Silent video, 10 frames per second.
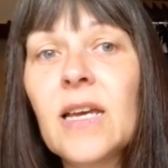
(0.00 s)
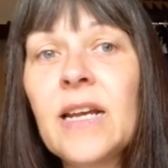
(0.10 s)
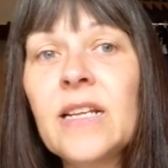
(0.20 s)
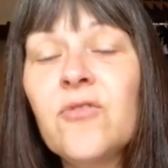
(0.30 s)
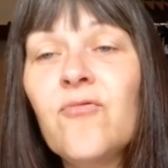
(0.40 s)

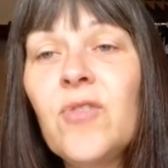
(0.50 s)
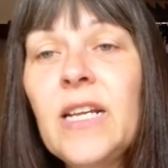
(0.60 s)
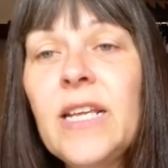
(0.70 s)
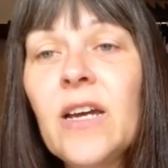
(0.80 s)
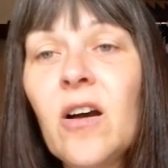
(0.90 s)
And it's
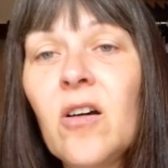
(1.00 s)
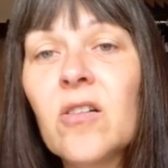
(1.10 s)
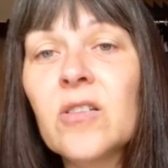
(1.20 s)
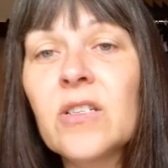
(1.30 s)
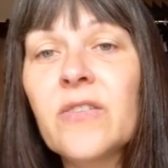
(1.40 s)
really
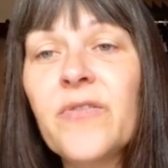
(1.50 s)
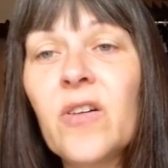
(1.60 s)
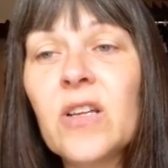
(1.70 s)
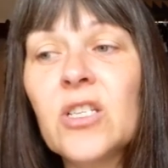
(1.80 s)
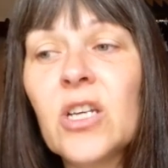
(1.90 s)
hard to
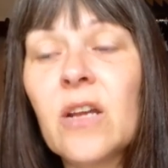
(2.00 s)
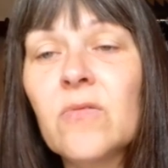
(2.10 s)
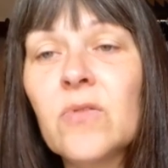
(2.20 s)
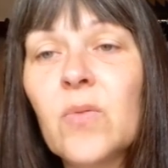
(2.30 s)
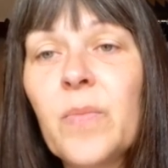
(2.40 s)
find
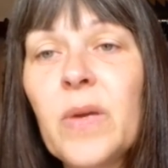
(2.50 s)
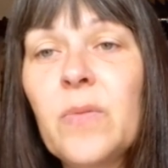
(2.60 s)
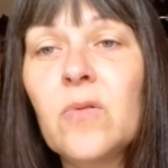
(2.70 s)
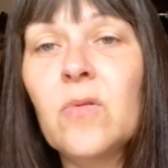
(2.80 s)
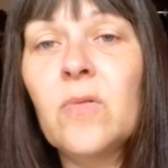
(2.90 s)
channels where
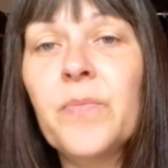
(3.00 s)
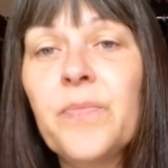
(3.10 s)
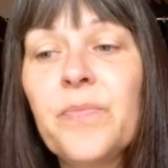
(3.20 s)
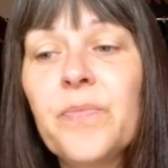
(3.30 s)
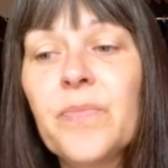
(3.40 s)
people,
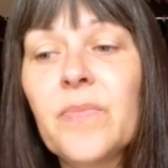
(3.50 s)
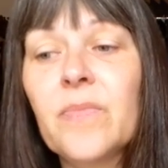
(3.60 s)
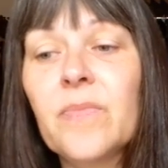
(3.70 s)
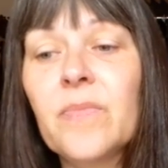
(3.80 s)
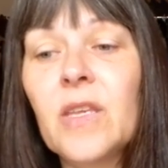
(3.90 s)

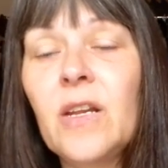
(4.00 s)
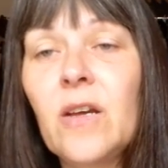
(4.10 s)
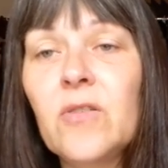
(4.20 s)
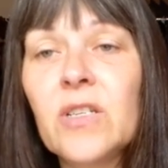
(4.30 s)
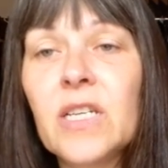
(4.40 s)
you
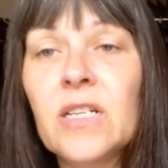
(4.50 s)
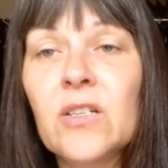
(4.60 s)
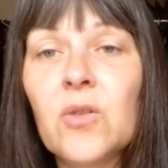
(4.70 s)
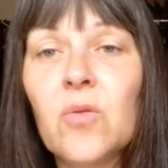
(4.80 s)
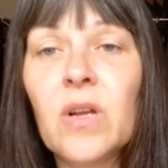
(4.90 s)
know, just sit
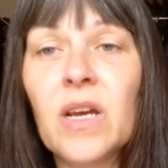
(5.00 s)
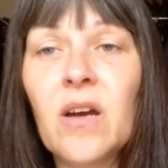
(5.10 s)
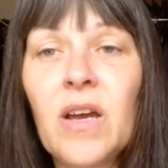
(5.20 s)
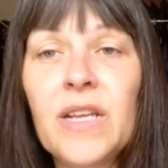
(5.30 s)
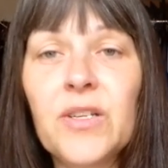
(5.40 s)
and talk like
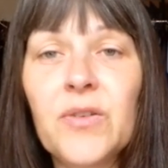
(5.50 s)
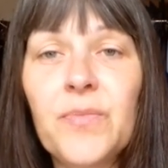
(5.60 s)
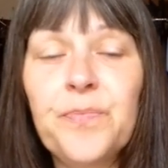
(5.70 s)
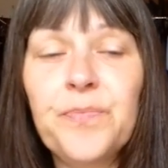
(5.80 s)
I do